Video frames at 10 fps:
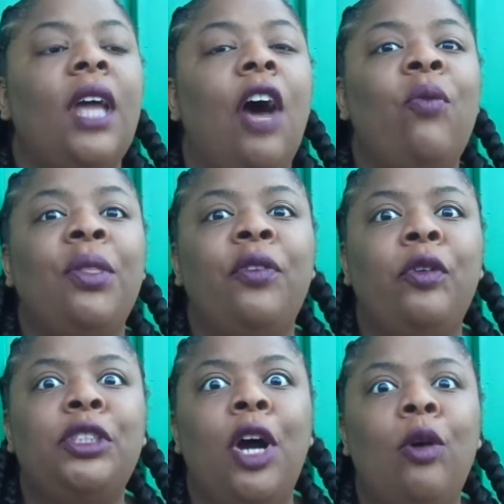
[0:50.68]
What the
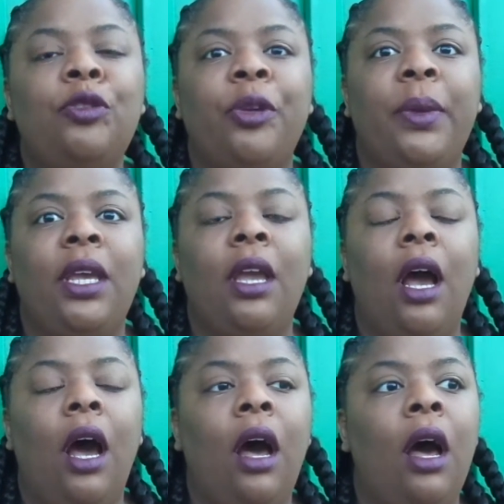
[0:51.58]
future holds for me.
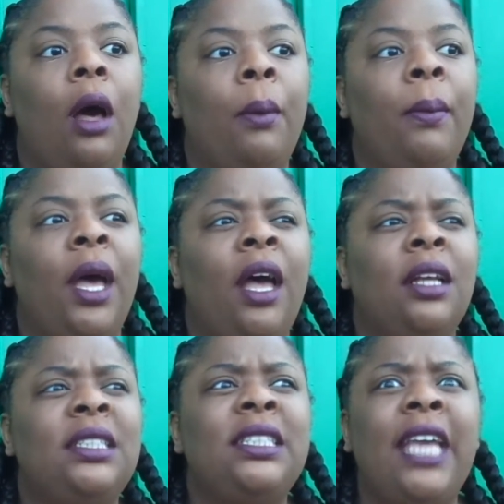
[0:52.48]

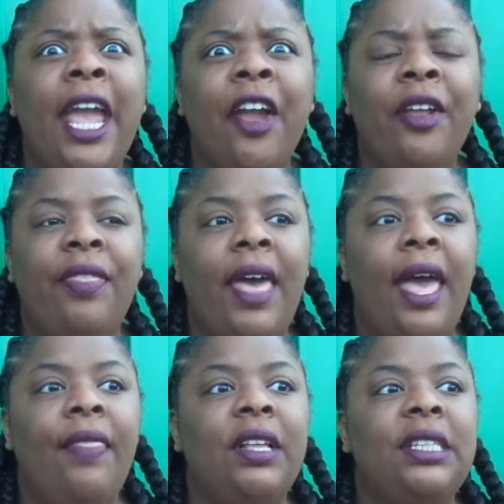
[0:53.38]
Scared
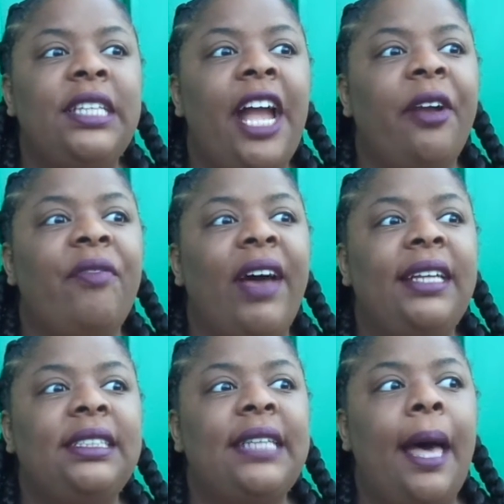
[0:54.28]
that the
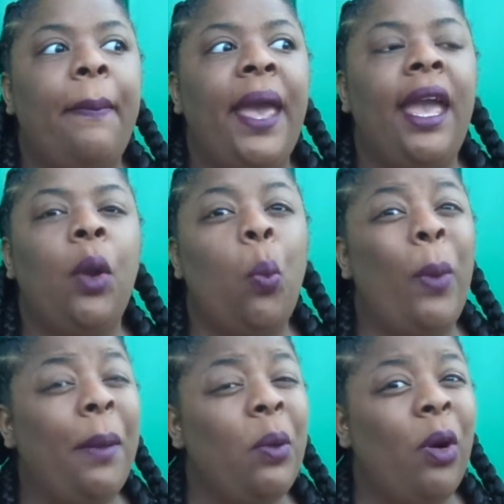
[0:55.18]
sacrifices I made
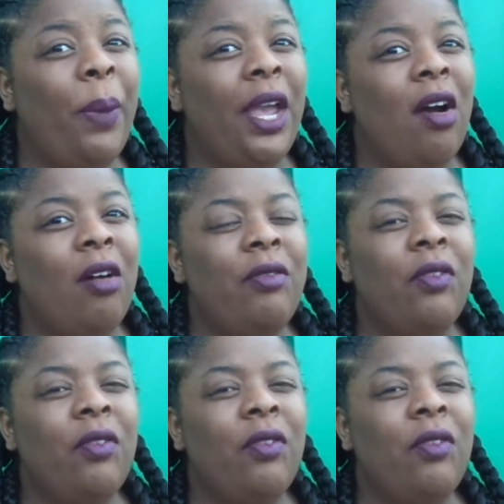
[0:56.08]
maybe won't pay off.